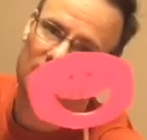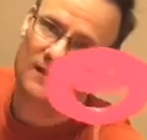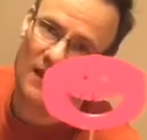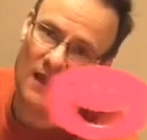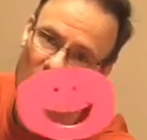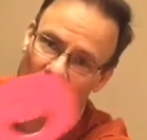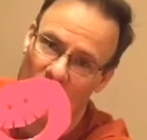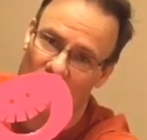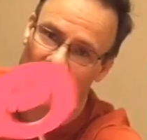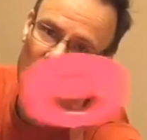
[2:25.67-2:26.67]

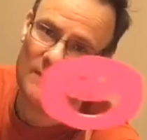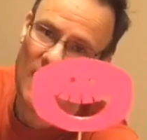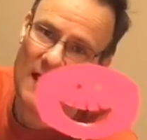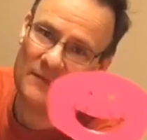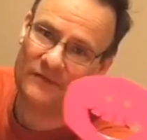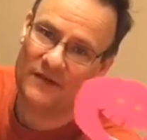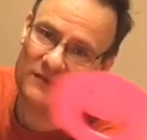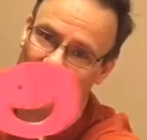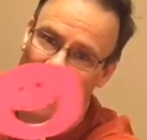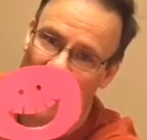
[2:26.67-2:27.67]
Hello, I'm a Happy Face
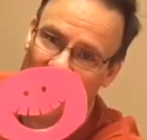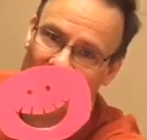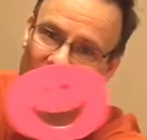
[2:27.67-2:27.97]
Man.